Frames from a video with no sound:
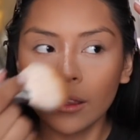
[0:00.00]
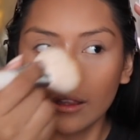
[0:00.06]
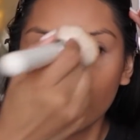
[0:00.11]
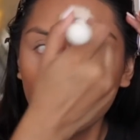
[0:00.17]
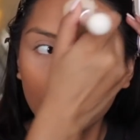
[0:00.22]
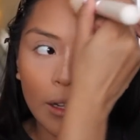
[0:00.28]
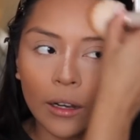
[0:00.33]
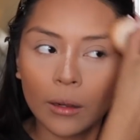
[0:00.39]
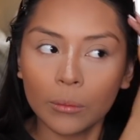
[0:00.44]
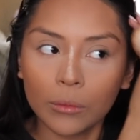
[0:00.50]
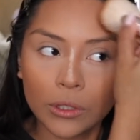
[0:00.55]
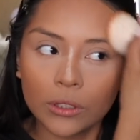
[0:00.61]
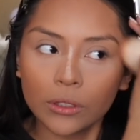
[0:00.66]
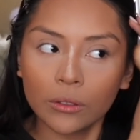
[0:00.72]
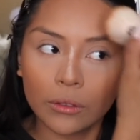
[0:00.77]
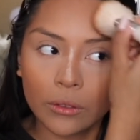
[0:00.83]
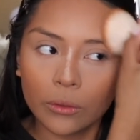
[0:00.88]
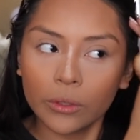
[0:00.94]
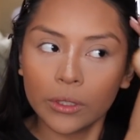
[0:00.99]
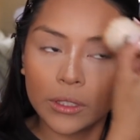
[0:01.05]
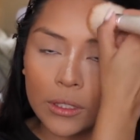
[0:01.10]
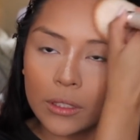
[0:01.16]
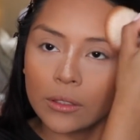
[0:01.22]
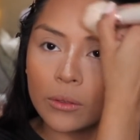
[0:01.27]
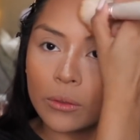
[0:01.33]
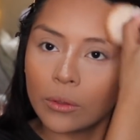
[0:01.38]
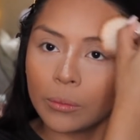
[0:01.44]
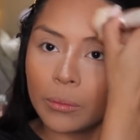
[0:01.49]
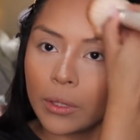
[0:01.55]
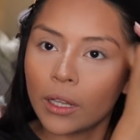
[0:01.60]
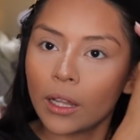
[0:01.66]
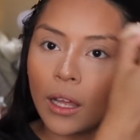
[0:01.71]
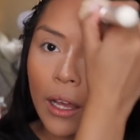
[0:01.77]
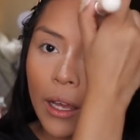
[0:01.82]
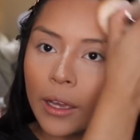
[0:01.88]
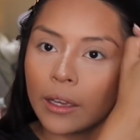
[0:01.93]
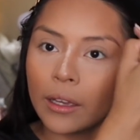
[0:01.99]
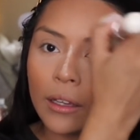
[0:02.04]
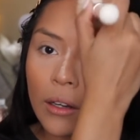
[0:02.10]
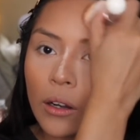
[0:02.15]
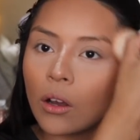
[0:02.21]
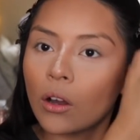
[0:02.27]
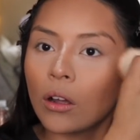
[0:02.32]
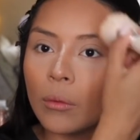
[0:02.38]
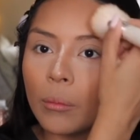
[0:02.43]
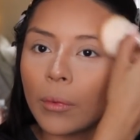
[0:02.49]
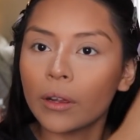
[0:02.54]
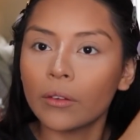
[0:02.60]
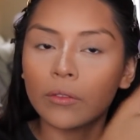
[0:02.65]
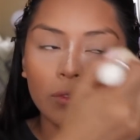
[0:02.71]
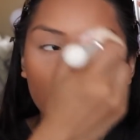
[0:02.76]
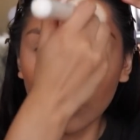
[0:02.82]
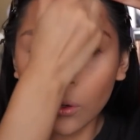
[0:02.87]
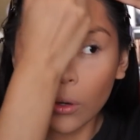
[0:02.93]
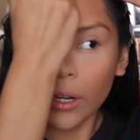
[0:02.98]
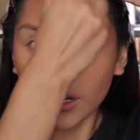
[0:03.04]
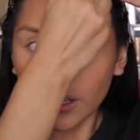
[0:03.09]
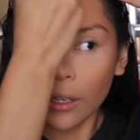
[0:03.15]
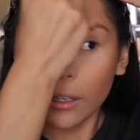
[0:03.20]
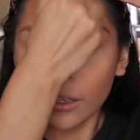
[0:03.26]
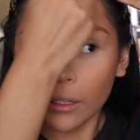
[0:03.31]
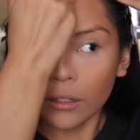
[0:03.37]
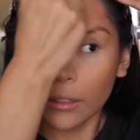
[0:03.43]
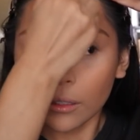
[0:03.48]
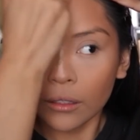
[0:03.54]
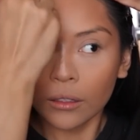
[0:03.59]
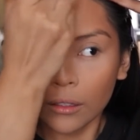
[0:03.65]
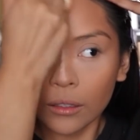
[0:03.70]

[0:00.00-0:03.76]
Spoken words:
And then I'm also going to apply it on my forehead.